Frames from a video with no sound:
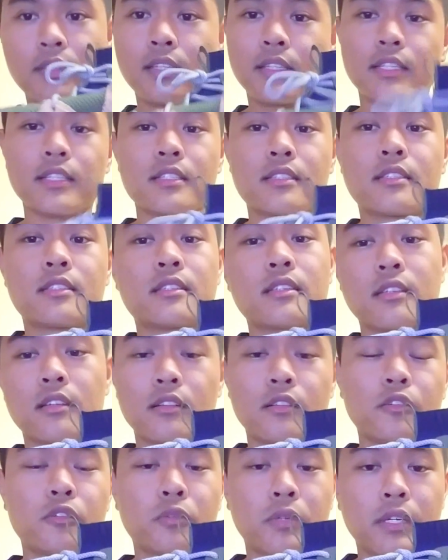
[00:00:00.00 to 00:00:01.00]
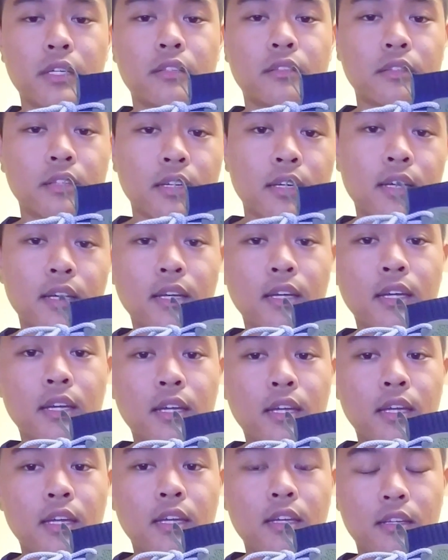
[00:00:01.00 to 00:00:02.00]
this silhouette
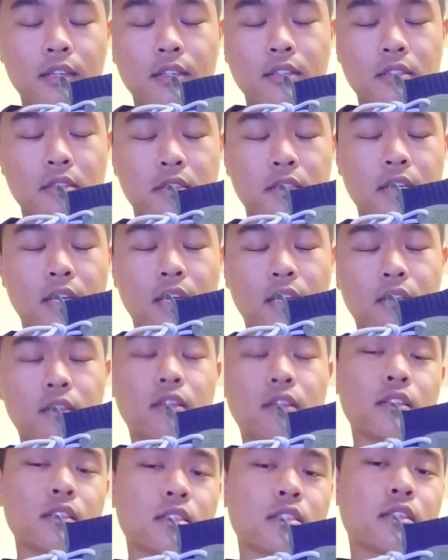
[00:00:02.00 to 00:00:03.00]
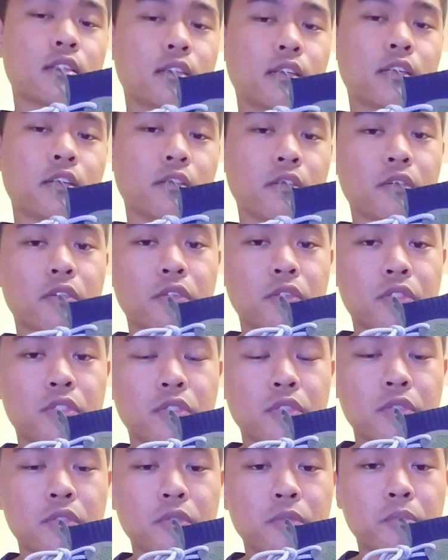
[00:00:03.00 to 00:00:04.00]
is an unsung hero
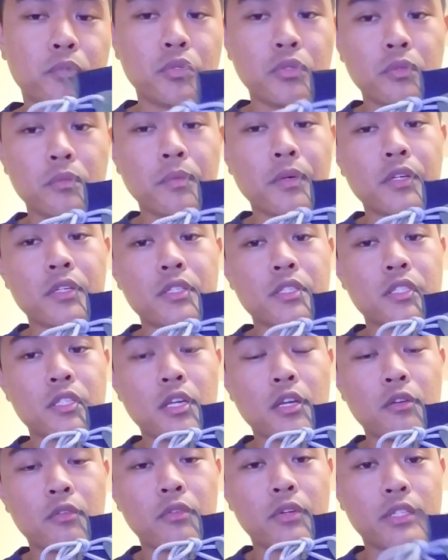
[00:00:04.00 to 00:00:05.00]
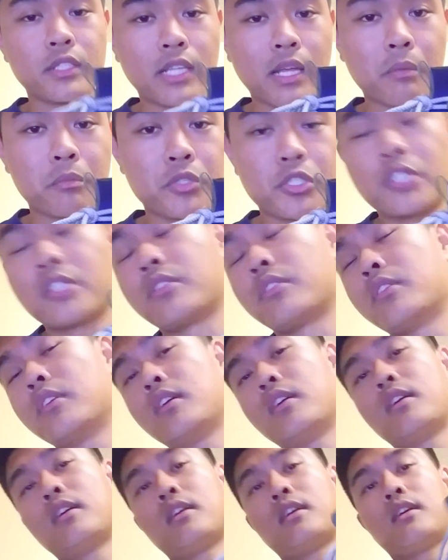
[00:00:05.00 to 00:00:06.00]
to Puma's redemption.
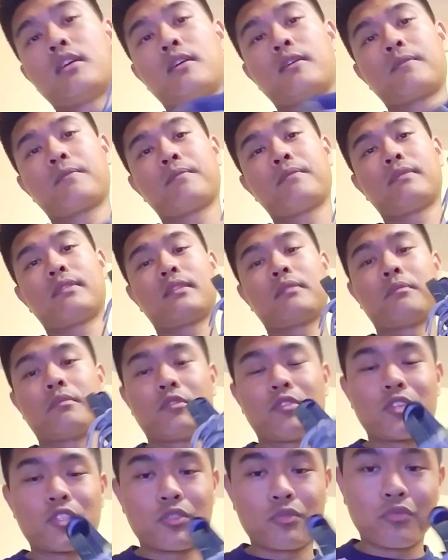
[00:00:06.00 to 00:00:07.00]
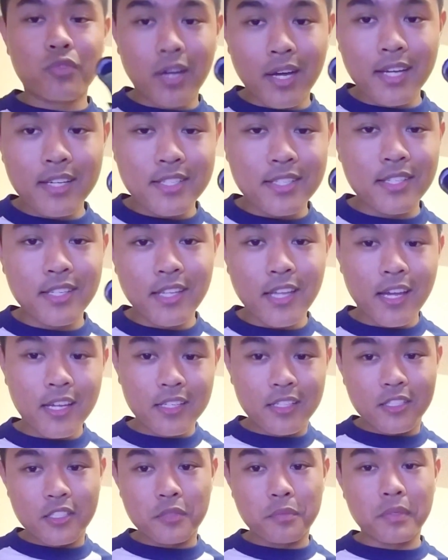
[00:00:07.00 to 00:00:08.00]
Reason why I say that
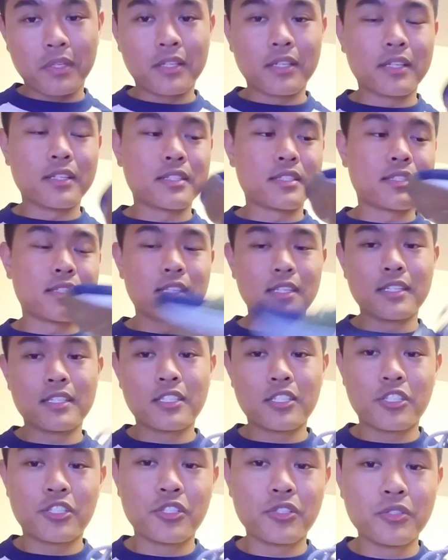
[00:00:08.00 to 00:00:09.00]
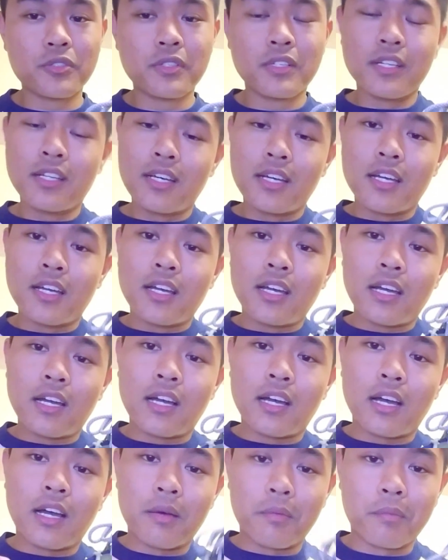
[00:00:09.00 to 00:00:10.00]
is because this shoe,
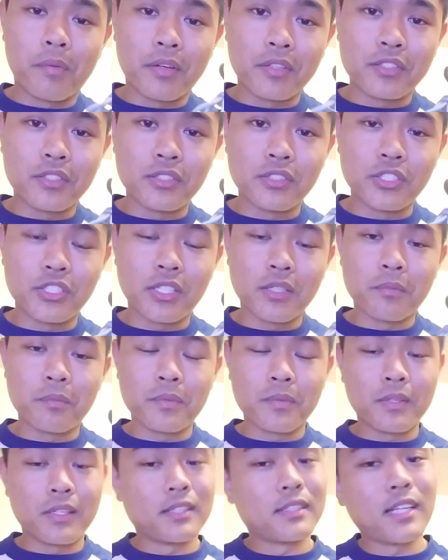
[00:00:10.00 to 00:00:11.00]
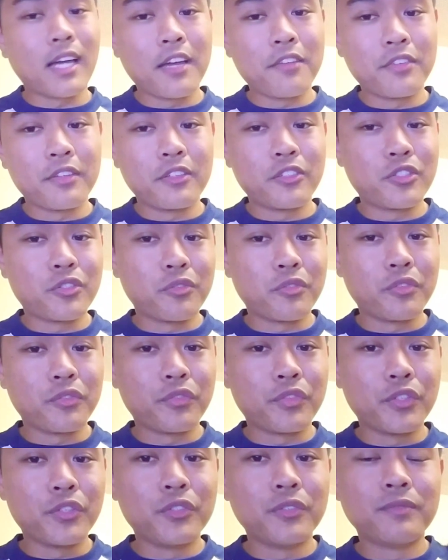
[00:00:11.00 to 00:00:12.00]
I'm about to jump and dive into the
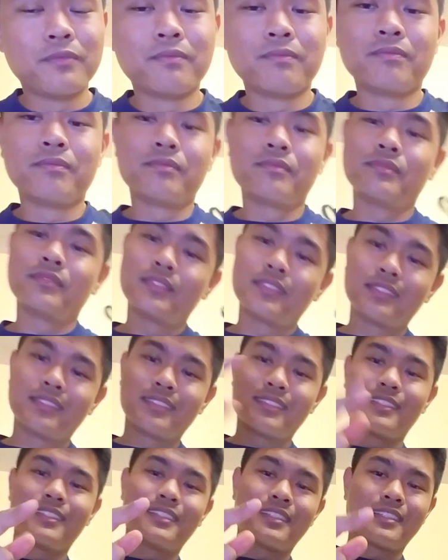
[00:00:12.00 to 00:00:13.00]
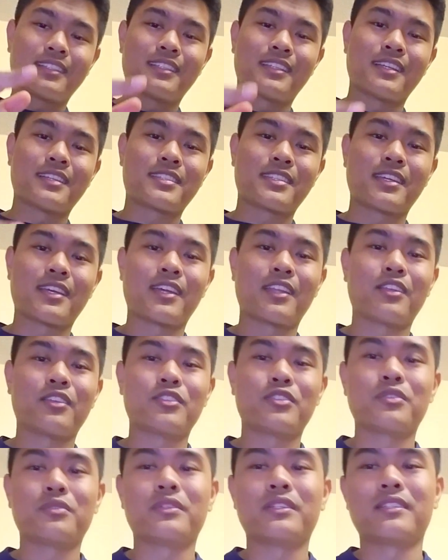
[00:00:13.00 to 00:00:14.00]
review. Let's get
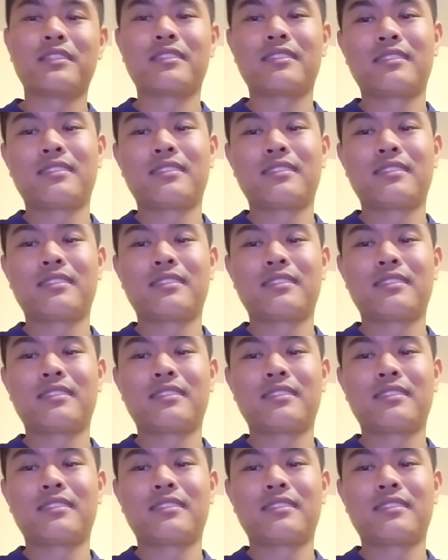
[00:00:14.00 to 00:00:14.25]
into it.